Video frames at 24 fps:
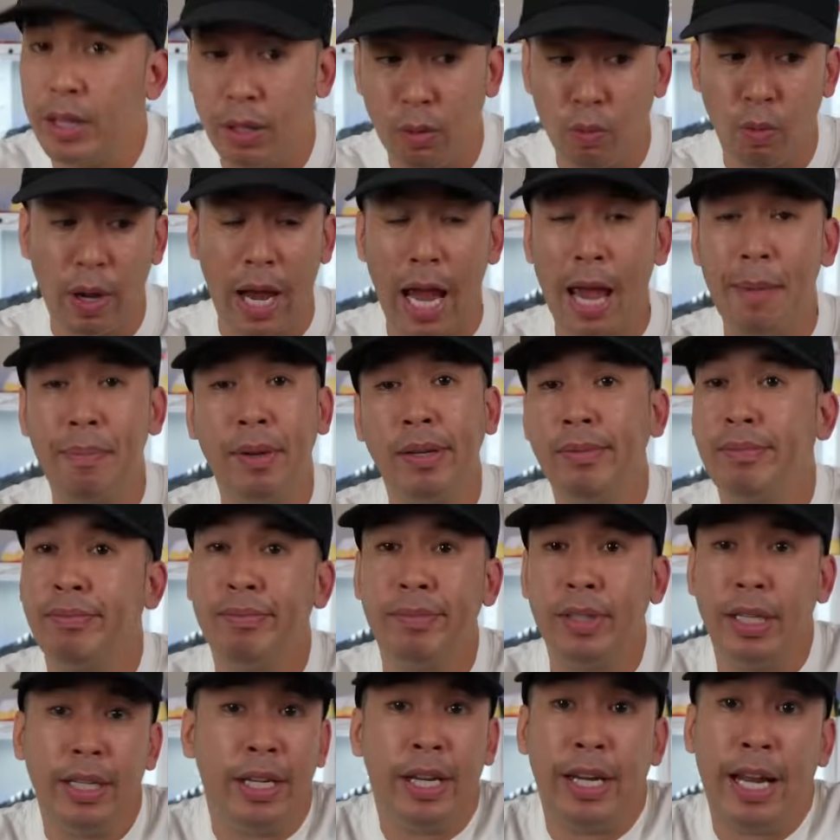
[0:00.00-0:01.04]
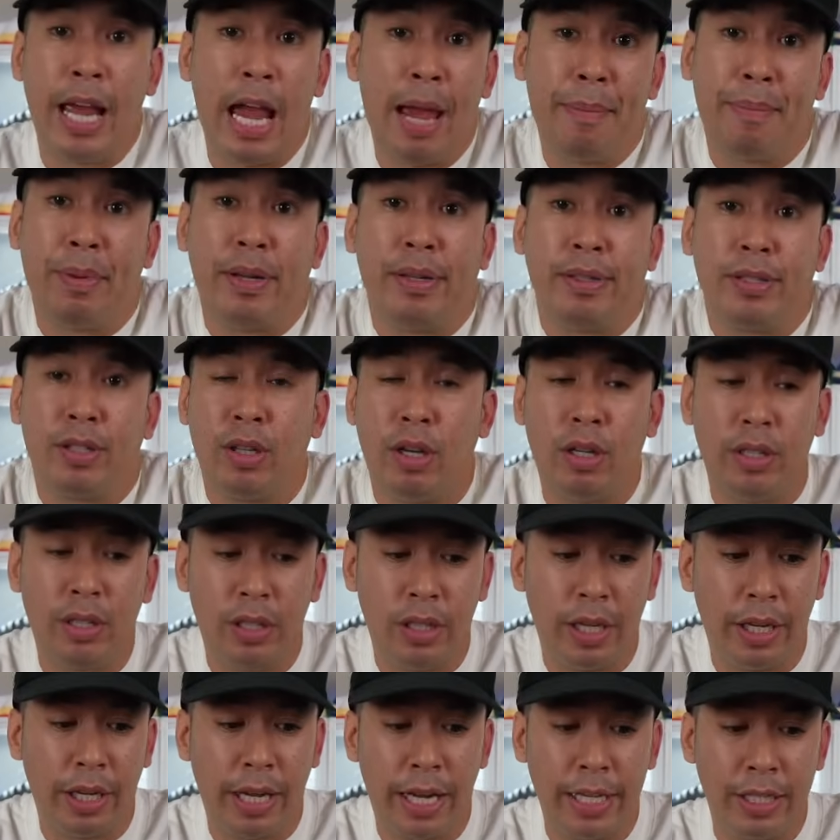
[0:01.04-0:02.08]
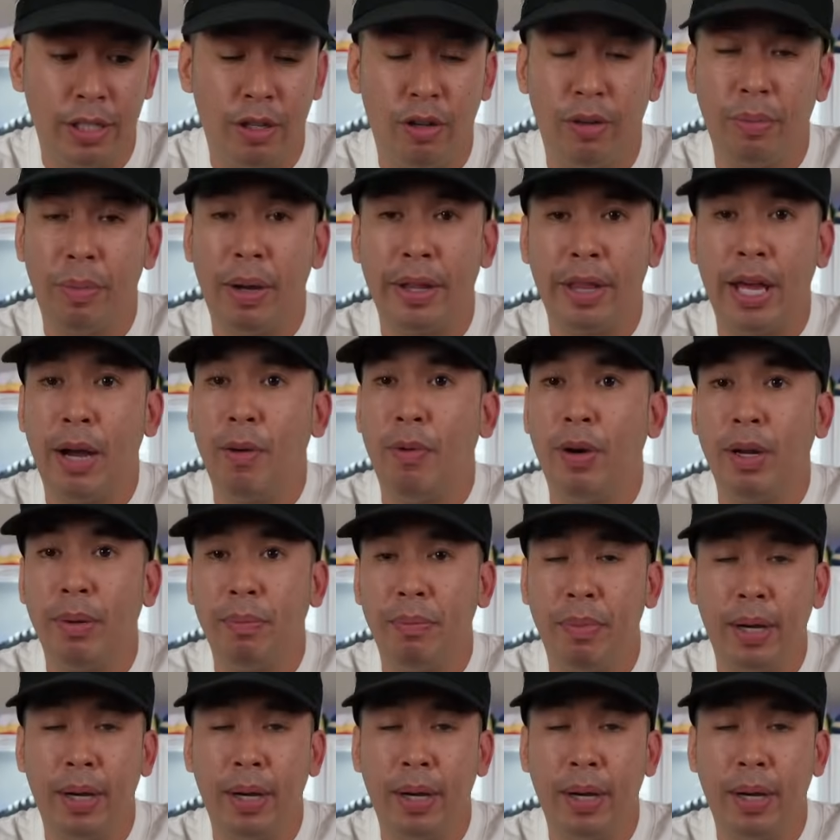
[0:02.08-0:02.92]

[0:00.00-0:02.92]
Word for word: What happened? It didn't happen. So I'll just let you guys know about that one.